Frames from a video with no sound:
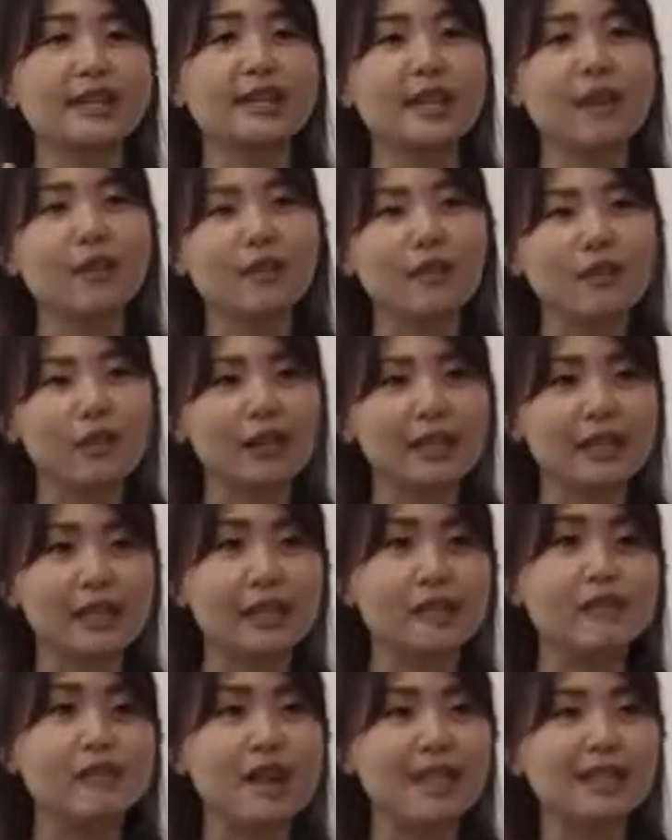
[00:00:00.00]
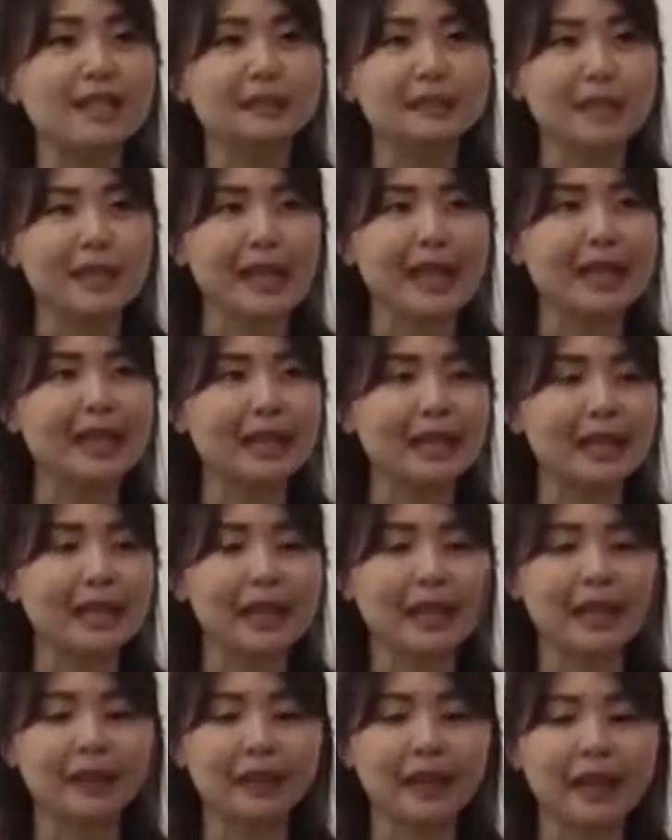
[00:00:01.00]
self-defense uh, mechanic,
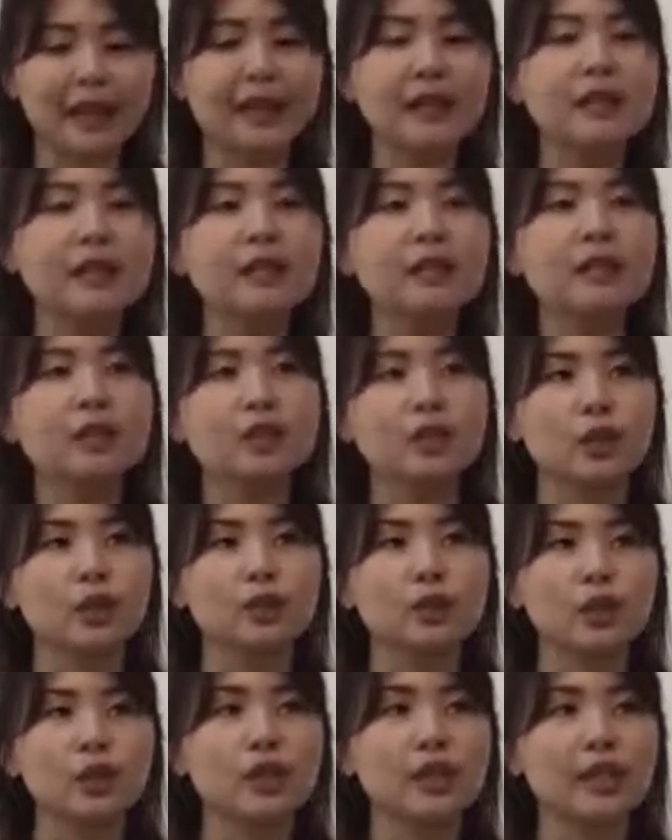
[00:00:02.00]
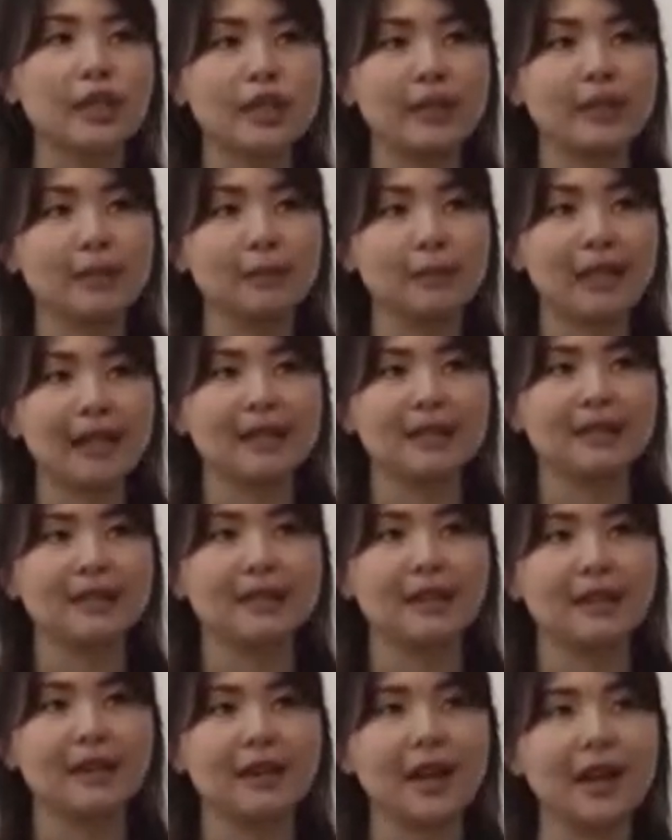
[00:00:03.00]
okay? So do not eat the
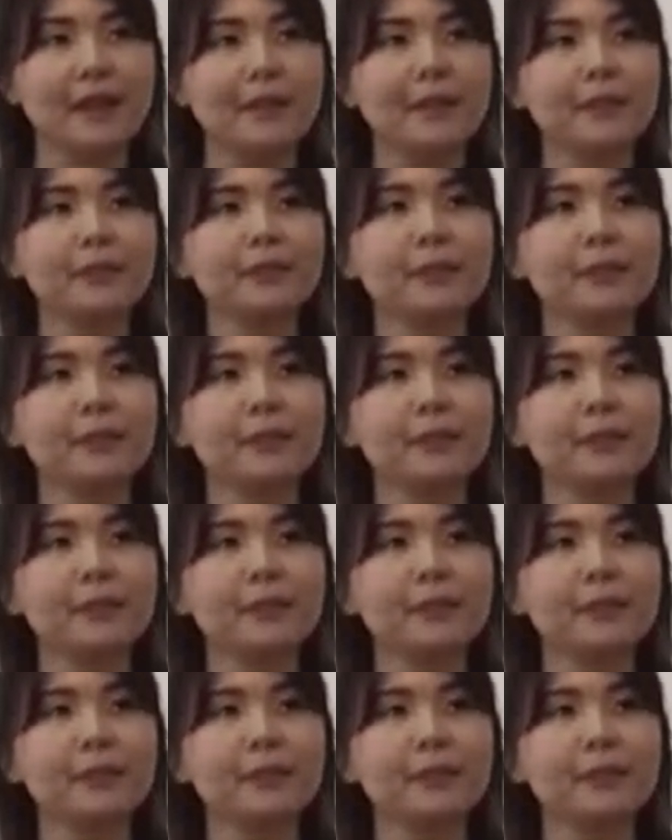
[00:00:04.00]
plants, right?